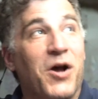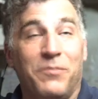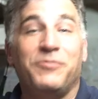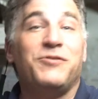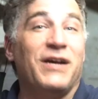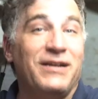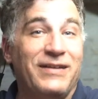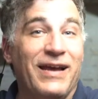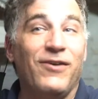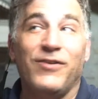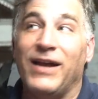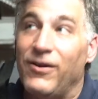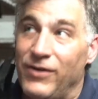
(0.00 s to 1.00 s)
upside
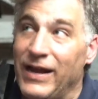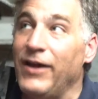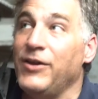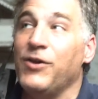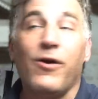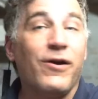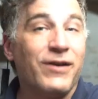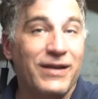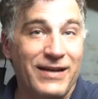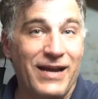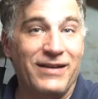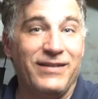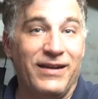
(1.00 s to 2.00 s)
down now. Now you are
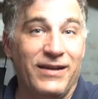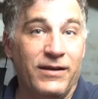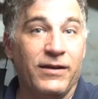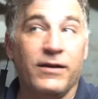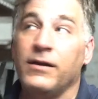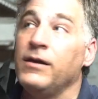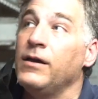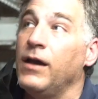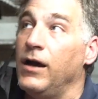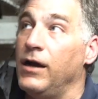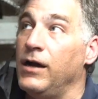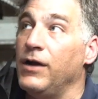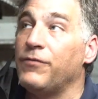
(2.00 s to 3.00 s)
connecting
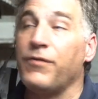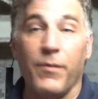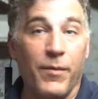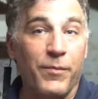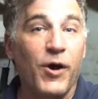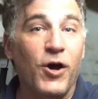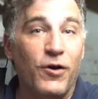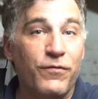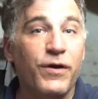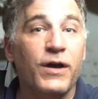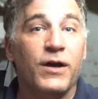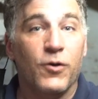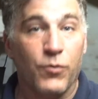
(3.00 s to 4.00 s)
from
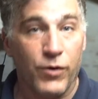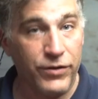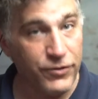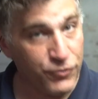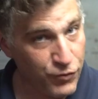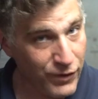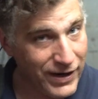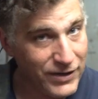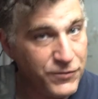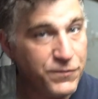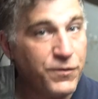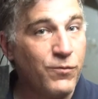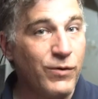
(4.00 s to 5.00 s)
above, where the
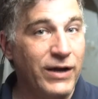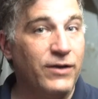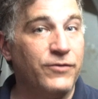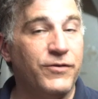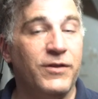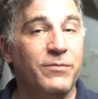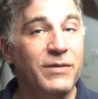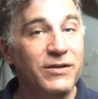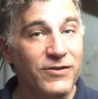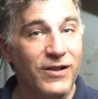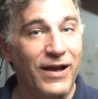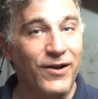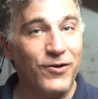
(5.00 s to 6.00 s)
transfer rails in the
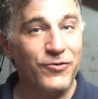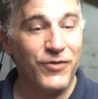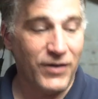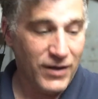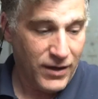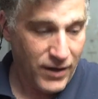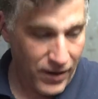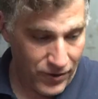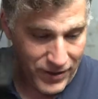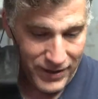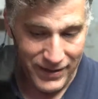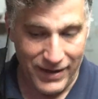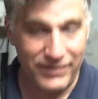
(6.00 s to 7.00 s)
missile house are
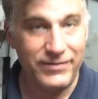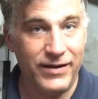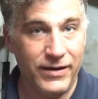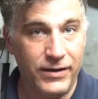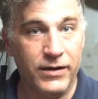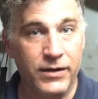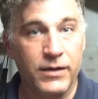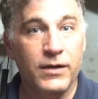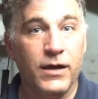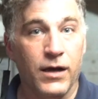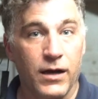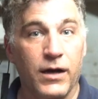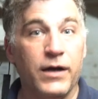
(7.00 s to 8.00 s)
connecting.
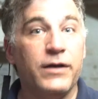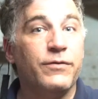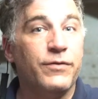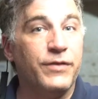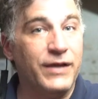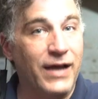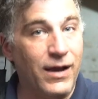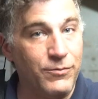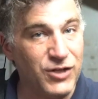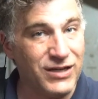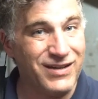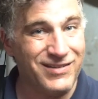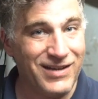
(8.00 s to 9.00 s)
The
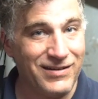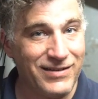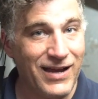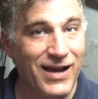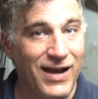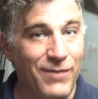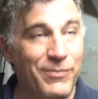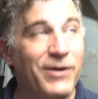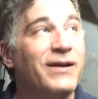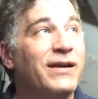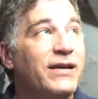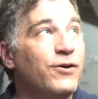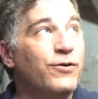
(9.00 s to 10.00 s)
object is on
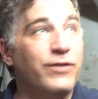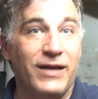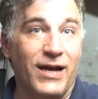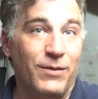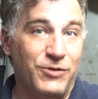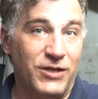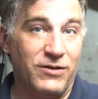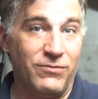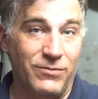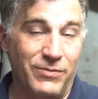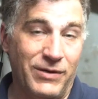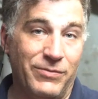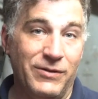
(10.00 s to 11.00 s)
top. Here the object
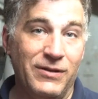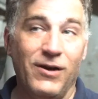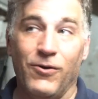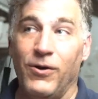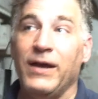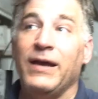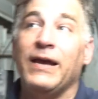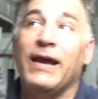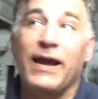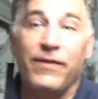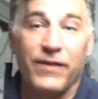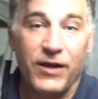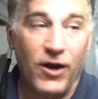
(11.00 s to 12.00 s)
would be below.
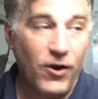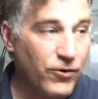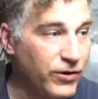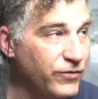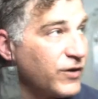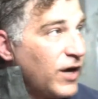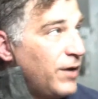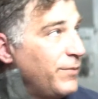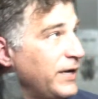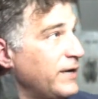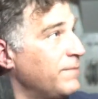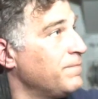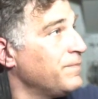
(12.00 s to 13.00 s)
And the cart is
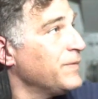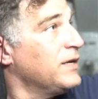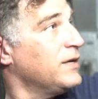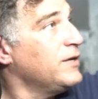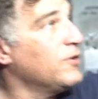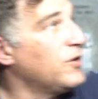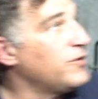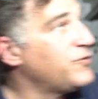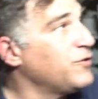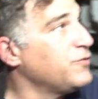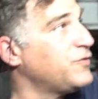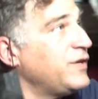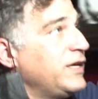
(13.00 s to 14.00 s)
coming. You'll
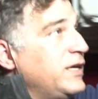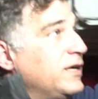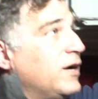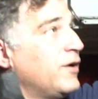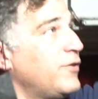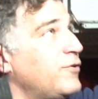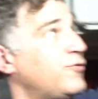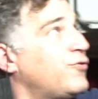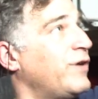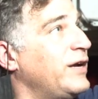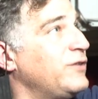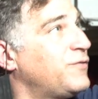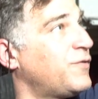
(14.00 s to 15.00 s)
also see other
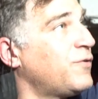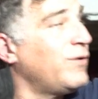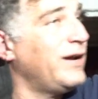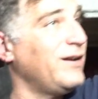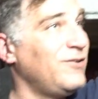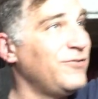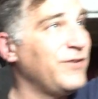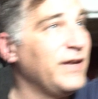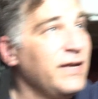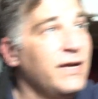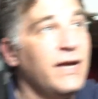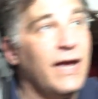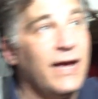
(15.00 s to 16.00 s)
transfer rails
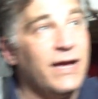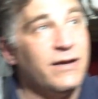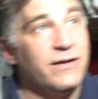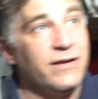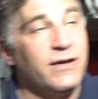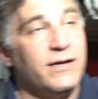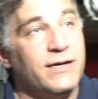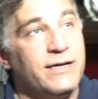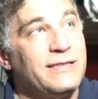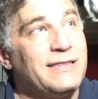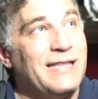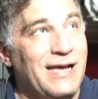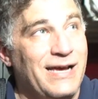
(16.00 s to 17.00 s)
and
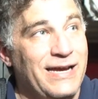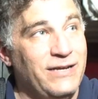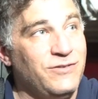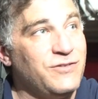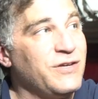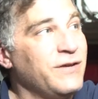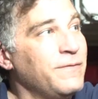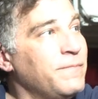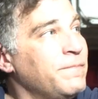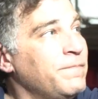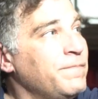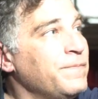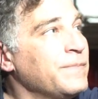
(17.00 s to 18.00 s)
lines,
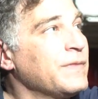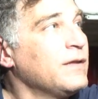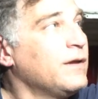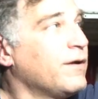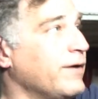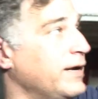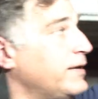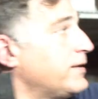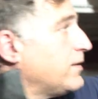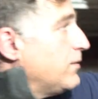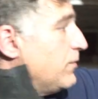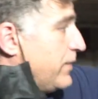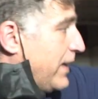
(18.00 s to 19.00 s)
all right,
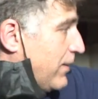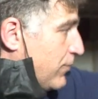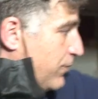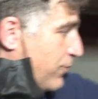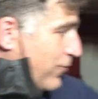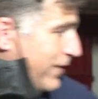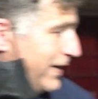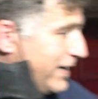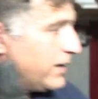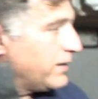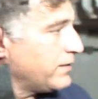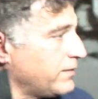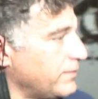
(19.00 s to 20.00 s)
that would
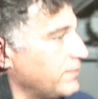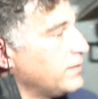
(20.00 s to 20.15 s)
bring